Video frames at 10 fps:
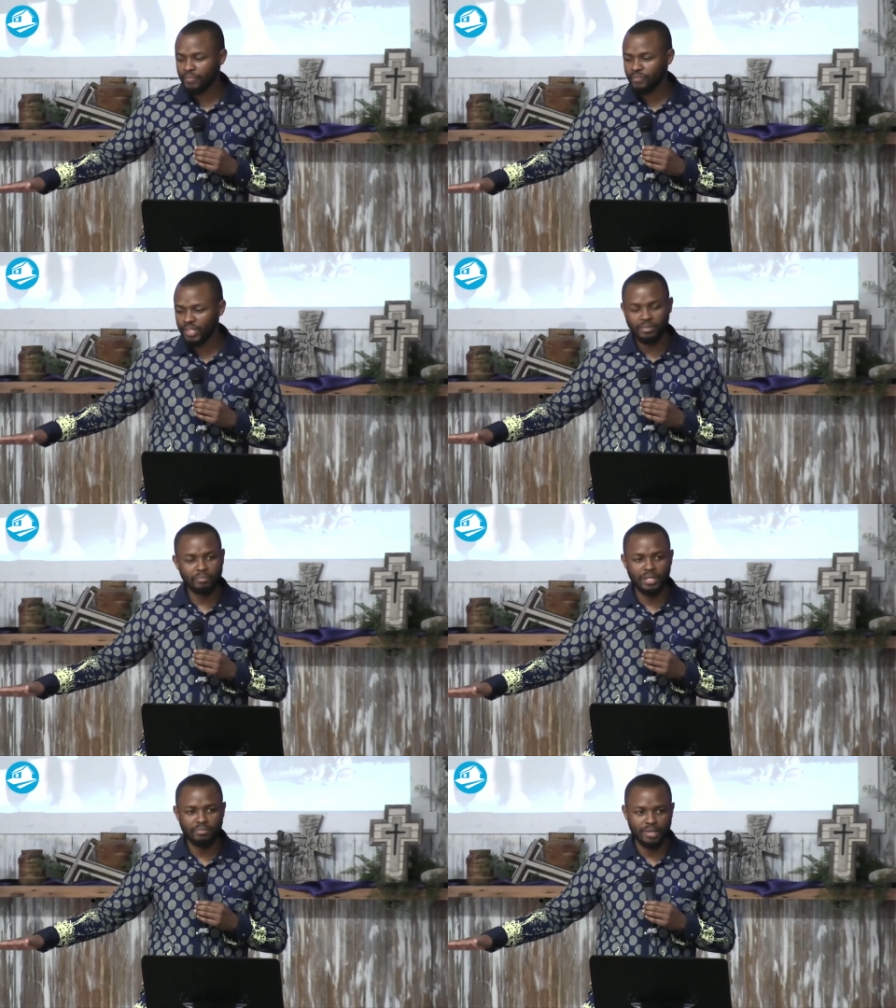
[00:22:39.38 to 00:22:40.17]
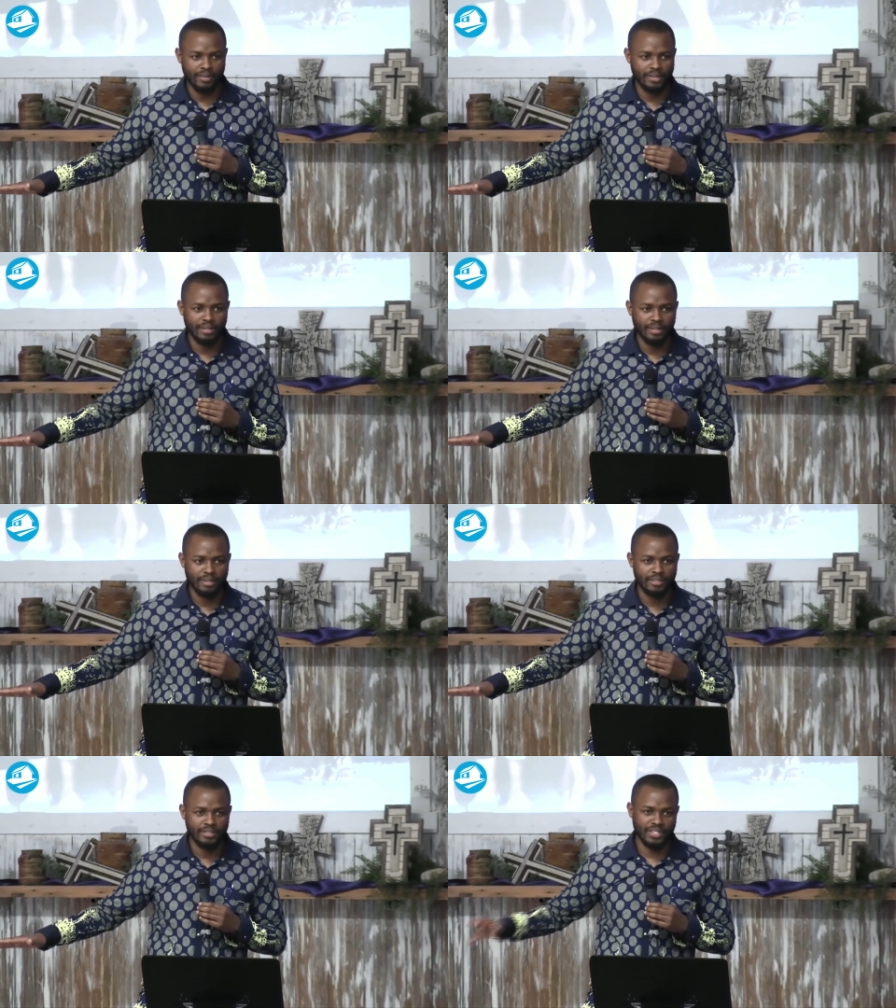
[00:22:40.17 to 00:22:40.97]
Never been married.
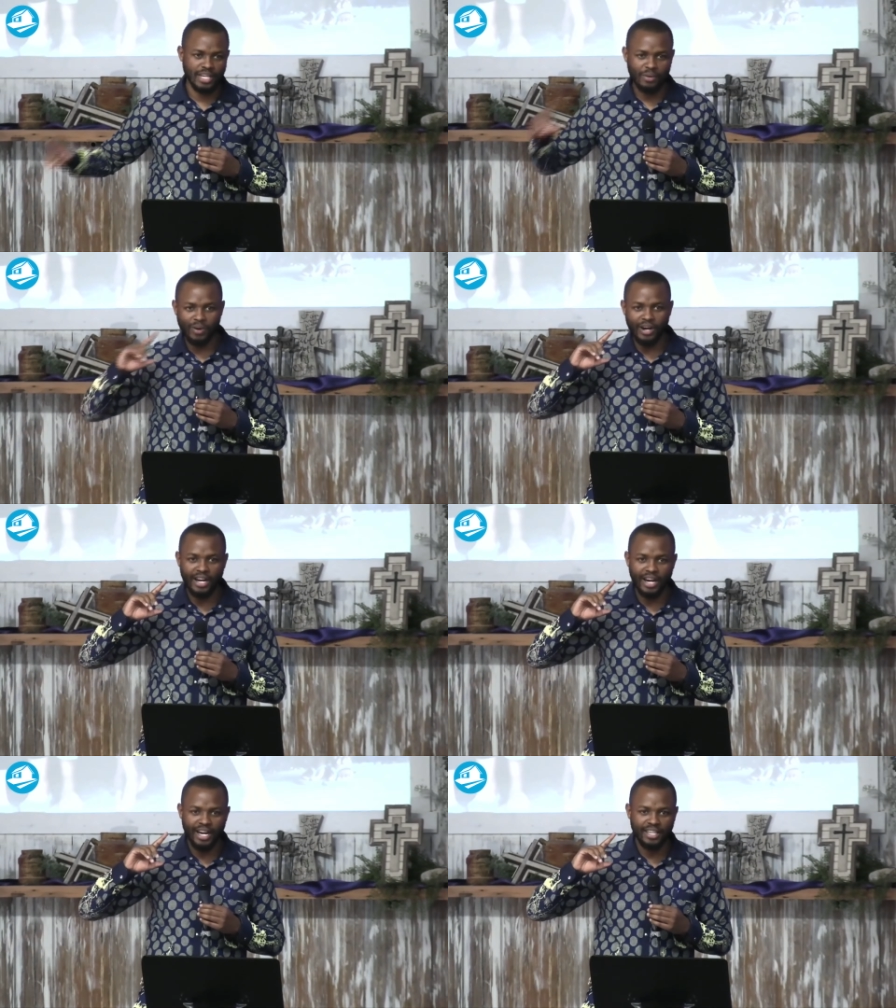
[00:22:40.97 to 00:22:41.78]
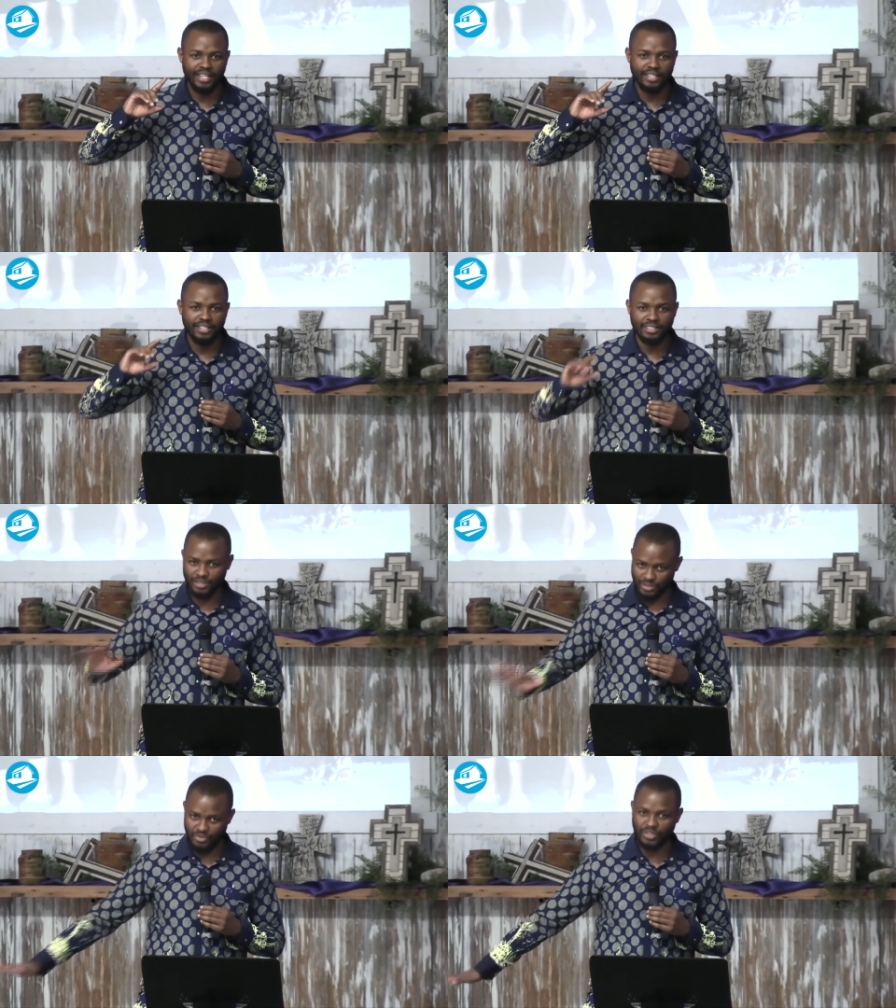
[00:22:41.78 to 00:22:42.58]
She's got one eye.
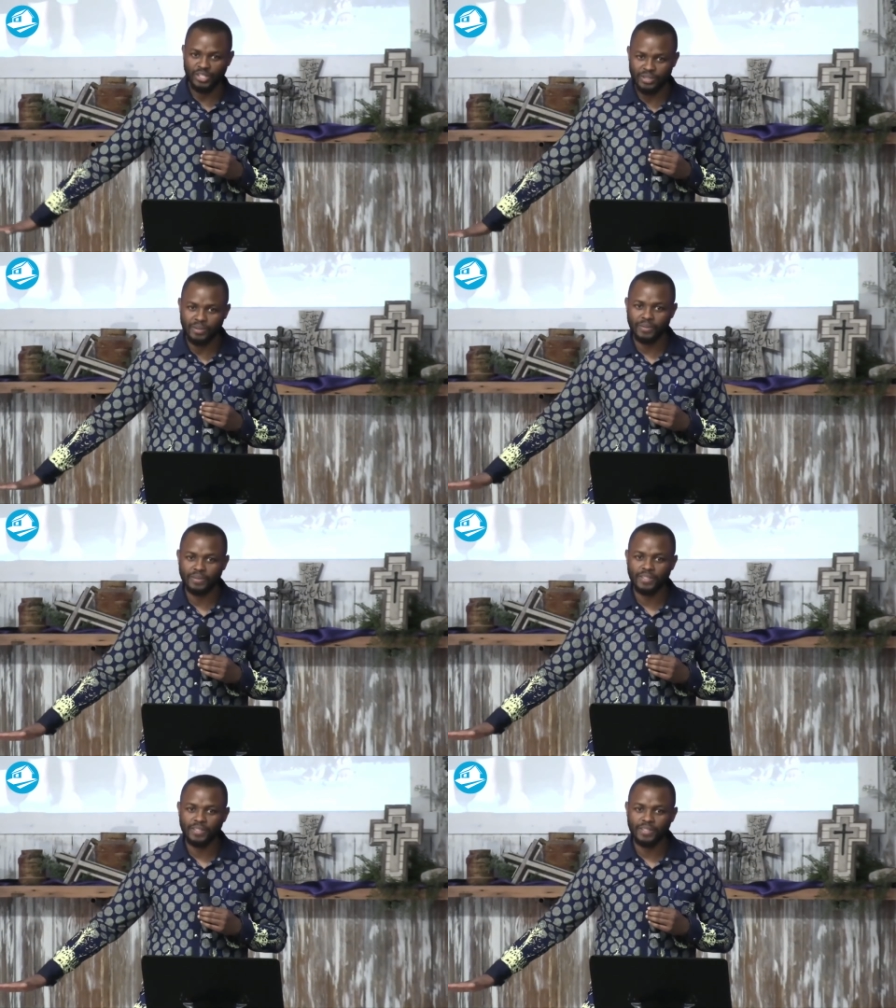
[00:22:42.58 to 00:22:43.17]
She's very short.